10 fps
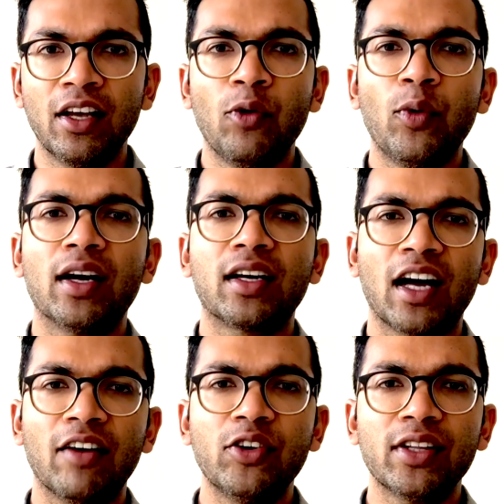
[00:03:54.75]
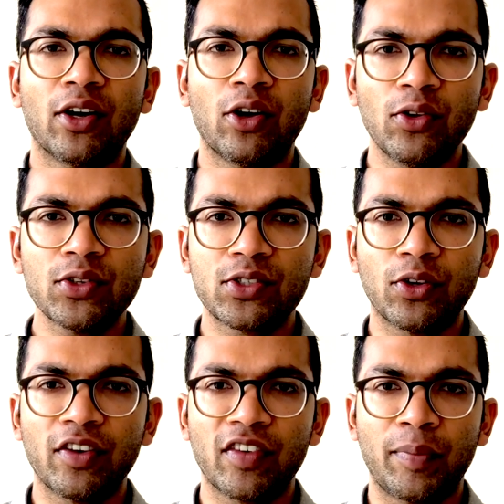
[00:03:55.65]
When uncovering the whole
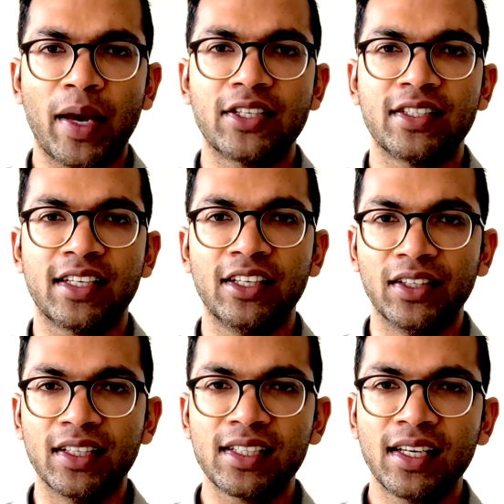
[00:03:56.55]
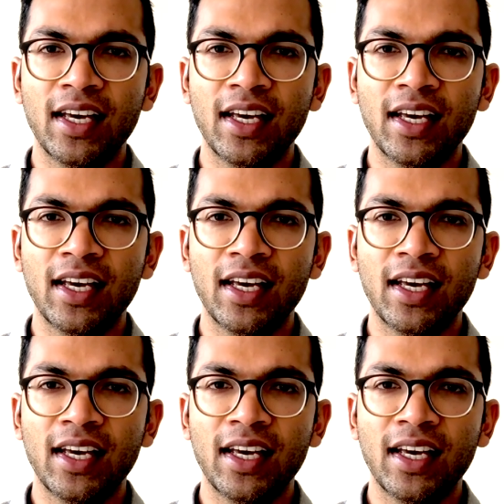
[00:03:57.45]
story of your patient's illness,